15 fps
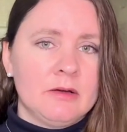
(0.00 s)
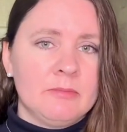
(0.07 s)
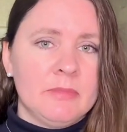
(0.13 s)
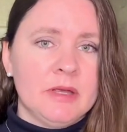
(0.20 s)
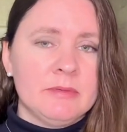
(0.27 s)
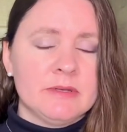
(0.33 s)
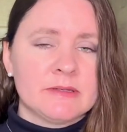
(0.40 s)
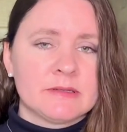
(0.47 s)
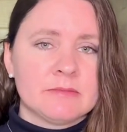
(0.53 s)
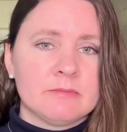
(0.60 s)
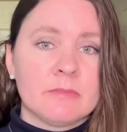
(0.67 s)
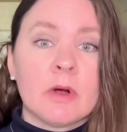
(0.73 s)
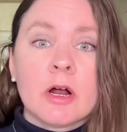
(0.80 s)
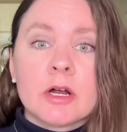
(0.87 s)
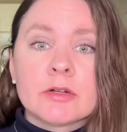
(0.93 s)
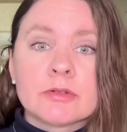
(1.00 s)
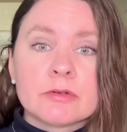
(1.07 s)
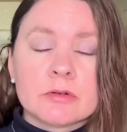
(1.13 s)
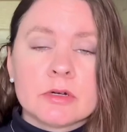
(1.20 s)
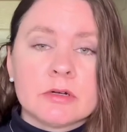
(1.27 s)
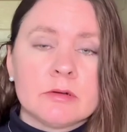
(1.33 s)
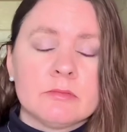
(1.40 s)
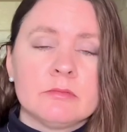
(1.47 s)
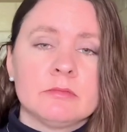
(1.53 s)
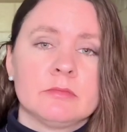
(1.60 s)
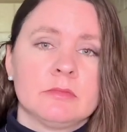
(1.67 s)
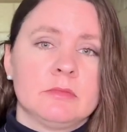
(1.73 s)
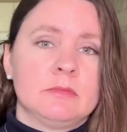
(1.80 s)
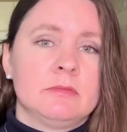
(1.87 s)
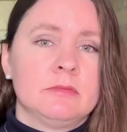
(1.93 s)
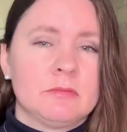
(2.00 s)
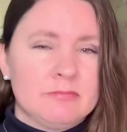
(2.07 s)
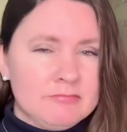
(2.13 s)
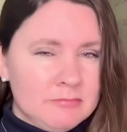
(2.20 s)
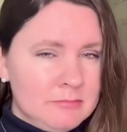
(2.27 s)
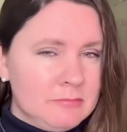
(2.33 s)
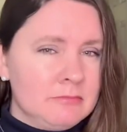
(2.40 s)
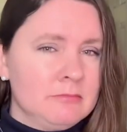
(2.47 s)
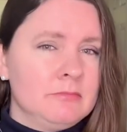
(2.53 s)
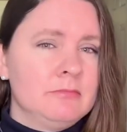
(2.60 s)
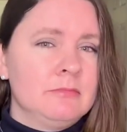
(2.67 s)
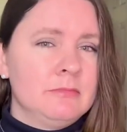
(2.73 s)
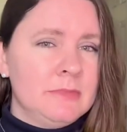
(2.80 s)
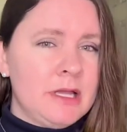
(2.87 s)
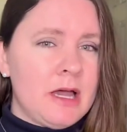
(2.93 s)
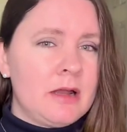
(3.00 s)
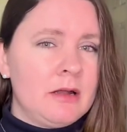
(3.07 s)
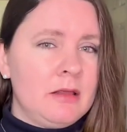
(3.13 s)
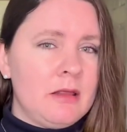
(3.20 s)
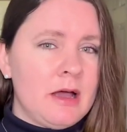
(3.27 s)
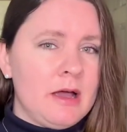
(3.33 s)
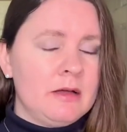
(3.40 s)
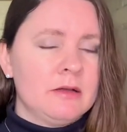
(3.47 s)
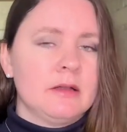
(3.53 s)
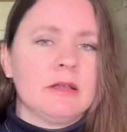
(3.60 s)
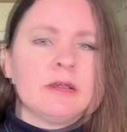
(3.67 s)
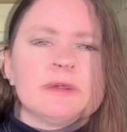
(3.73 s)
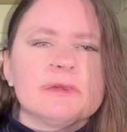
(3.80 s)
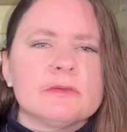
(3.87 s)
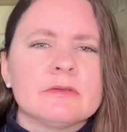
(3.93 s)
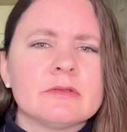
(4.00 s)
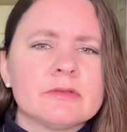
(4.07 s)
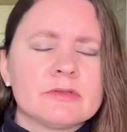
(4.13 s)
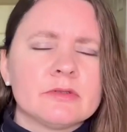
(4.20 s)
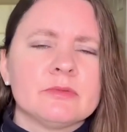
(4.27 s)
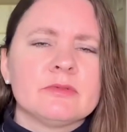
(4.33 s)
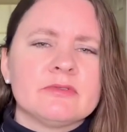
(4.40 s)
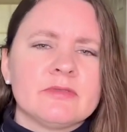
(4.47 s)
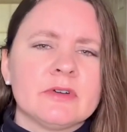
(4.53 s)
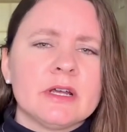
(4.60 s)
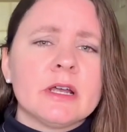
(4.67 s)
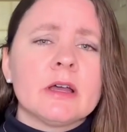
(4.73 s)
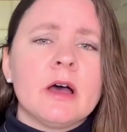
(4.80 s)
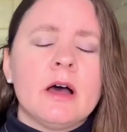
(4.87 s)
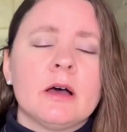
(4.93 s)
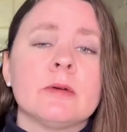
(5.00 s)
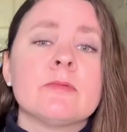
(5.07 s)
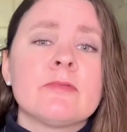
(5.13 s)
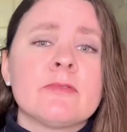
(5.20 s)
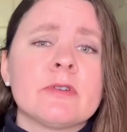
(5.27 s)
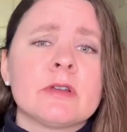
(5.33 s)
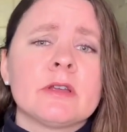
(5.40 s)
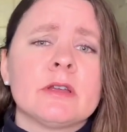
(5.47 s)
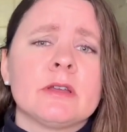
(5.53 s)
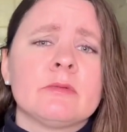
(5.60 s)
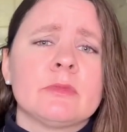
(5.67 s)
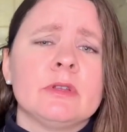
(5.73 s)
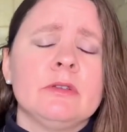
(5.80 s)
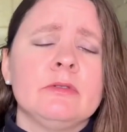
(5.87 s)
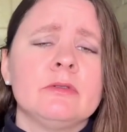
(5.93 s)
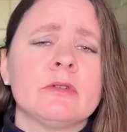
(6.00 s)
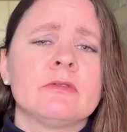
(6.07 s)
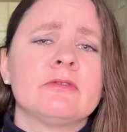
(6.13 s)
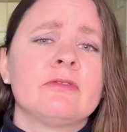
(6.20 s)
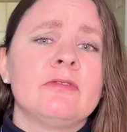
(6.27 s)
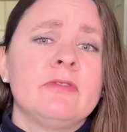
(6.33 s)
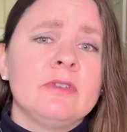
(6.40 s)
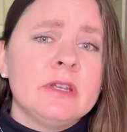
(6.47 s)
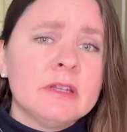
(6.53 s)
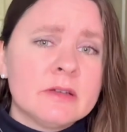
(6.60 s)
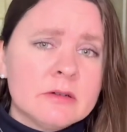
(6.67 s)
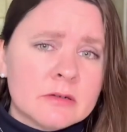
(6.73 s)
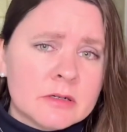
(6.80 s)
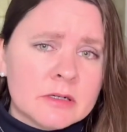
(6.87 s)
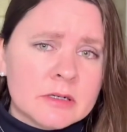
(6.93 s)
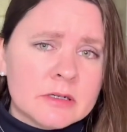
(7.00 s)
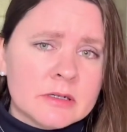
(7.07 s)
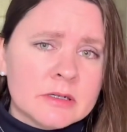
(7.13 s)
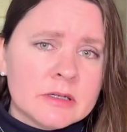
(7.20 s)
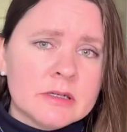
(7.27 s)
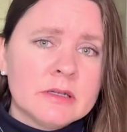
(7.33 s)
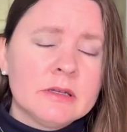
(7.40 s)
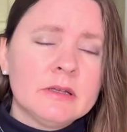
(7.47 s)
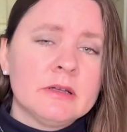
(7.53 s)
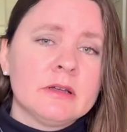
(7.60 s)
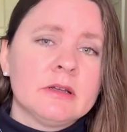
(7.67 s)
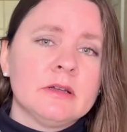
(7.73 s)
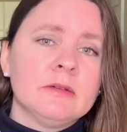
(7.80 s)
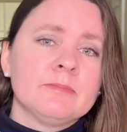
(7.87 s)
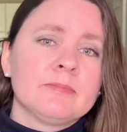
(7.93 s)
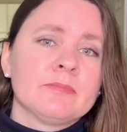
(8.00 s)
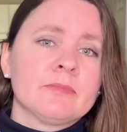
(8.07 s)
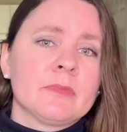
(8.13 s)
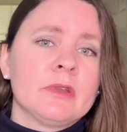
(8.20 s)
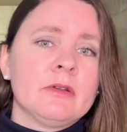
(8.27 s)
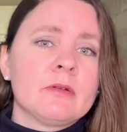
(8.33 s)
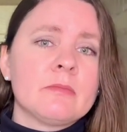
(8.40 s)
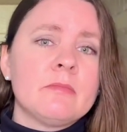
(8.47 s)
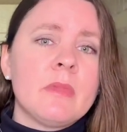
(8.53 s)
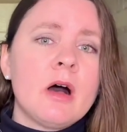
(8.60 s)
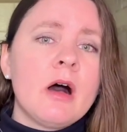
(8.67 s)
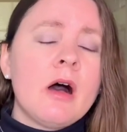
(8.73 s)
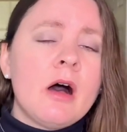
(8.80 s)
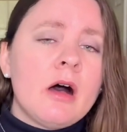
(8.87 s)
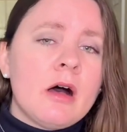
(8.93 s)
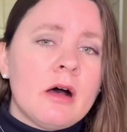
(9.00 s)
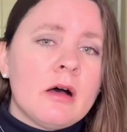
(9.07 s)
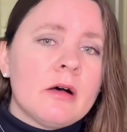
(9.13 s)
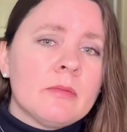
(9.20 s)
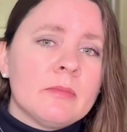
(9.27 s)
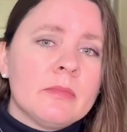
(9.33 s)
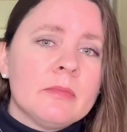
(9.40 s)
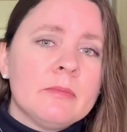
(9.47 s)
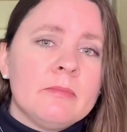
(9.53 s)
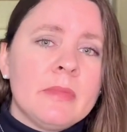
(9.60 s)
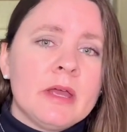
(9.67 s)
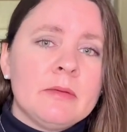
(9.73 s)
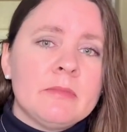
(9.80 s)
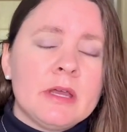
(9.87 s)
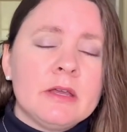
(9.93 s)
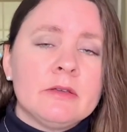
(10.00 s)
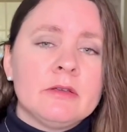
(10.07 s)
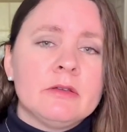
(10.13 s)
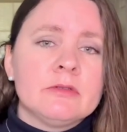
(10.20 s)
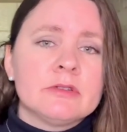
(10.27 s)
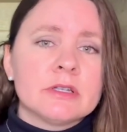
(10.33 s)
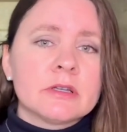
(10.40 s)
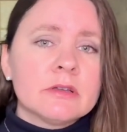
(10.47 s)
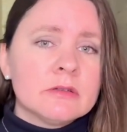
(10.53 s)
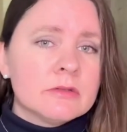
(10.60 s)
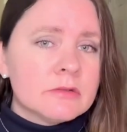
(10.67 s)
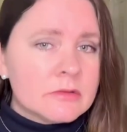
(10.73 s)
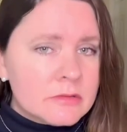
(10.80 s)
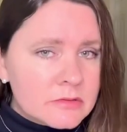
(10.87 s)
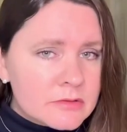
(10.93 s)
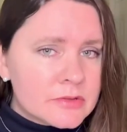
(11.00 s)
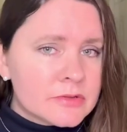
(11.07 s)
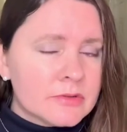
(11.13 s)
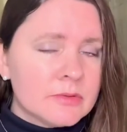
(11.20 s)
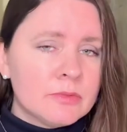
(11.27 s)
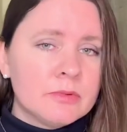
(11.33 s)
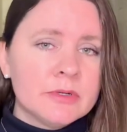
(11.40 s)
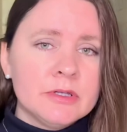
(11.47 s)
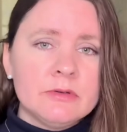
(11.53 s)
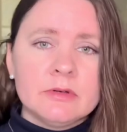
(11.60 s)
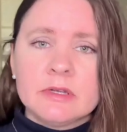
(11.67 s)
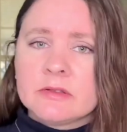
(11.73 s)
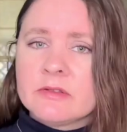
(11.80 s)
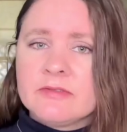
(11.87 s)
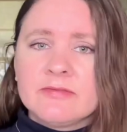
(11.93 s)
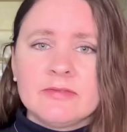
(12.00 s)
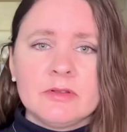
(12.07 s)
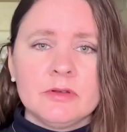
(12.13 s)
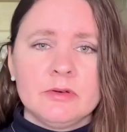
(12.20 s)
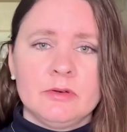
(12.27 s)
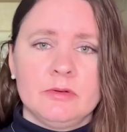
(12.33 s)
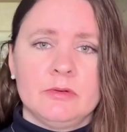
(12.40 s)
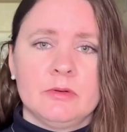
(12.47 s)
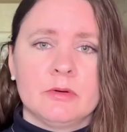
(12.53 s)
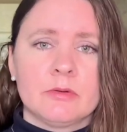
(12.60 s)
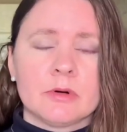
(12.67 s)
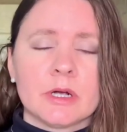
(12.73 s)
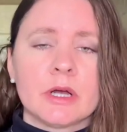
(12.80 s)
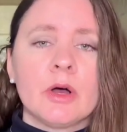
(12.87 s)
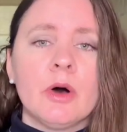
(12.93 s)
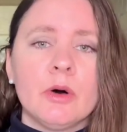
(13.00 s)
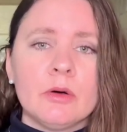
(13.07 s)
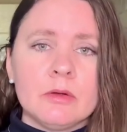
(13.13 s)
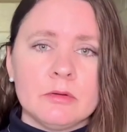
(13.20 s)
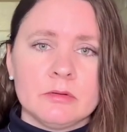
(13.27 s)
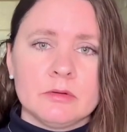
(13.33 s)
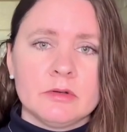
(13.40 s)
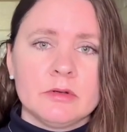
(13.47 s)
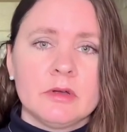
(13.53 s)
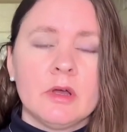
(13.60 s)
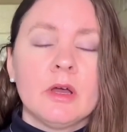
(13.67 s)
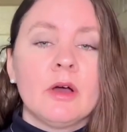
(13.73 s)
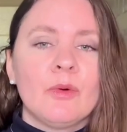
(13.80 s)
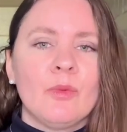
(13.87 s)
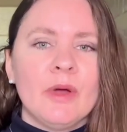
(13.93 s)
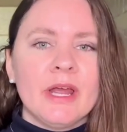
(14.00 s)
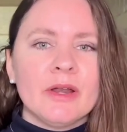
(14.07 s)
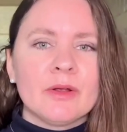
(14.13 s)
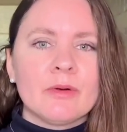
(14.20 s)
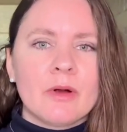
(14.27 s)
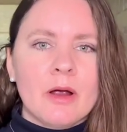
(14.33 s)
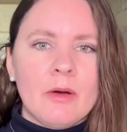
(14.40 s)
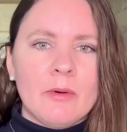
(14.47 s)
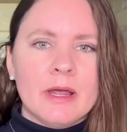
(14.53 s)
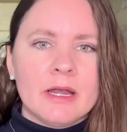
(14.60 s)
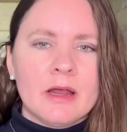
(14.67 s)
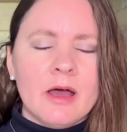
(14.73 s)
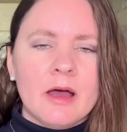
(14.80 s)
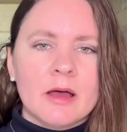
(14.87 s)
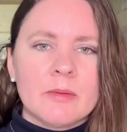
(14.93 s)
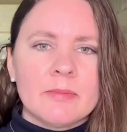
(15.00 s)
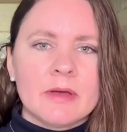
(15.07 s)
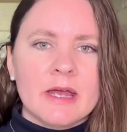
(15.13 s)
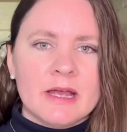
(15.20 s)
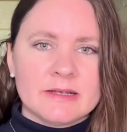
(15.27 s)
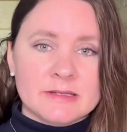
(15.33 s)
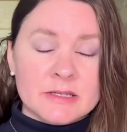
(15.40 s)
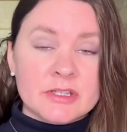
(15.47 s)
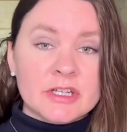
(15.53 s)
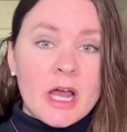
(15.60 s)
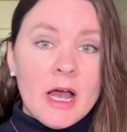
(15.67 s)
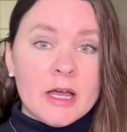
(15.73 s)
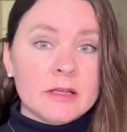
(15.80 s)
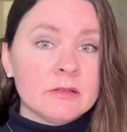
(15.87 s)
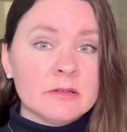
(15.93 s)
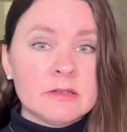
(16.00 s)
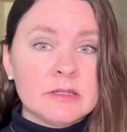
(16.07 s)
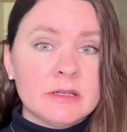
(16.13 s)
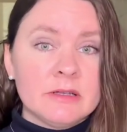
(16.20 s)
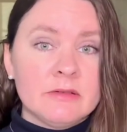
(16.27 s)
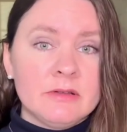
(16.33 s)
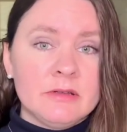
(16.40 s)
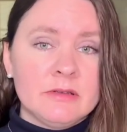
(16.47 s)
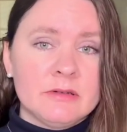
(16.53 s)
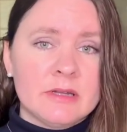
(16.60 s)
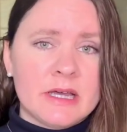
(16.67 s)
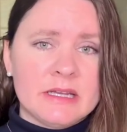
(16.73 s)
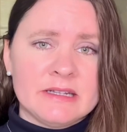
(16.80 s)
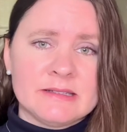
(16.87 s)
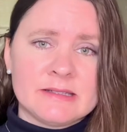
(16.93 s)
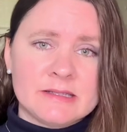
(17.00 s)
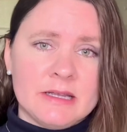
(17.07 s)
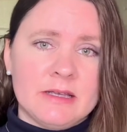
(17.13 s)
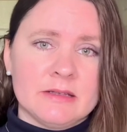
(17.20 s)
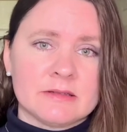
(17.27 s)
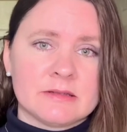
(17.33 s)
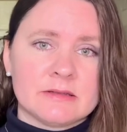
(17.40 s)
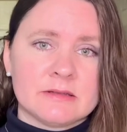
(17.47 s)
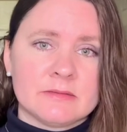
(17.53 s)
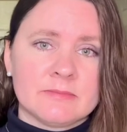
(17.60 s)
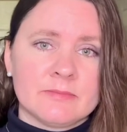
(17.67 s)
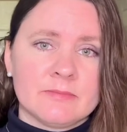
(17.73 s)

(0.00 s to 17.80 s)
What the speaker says: maybe marjoram, not a lot. Chicken noodle soup is very comforting when you don't feel good. Your mom may make you chicken noodle soup when you get the flu or a cold when growing up as a child in the United States.